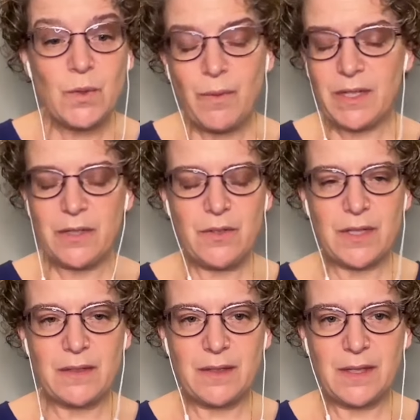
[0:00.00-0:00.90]
we want to use
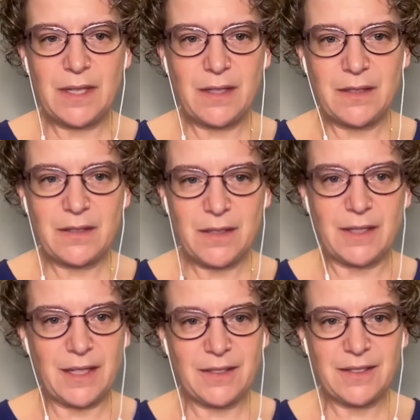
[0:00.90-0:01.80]
it in this
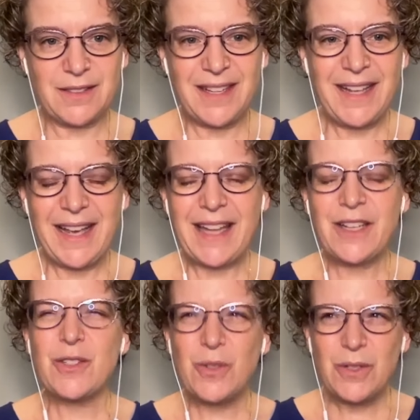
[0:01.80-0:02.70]
context? And
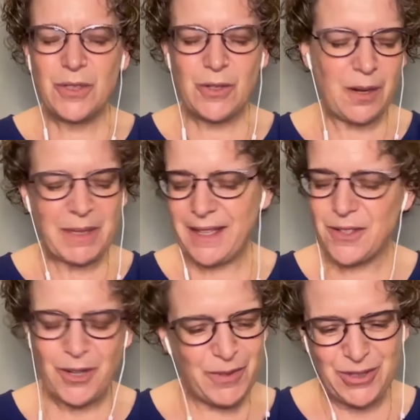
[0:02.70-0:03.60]
as soon as you talk about that
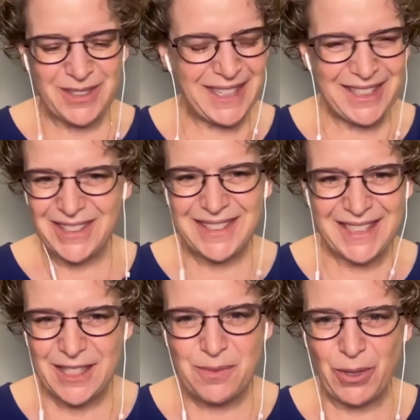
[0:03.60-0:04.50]
as artificial intelligence,
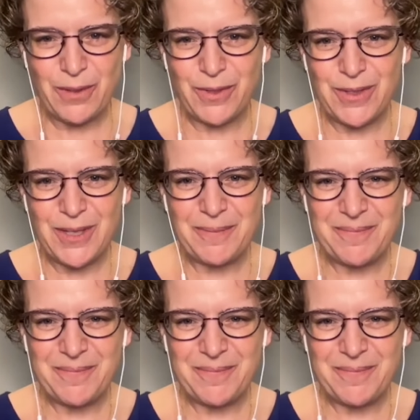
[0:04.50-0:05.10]
it gets more confusing.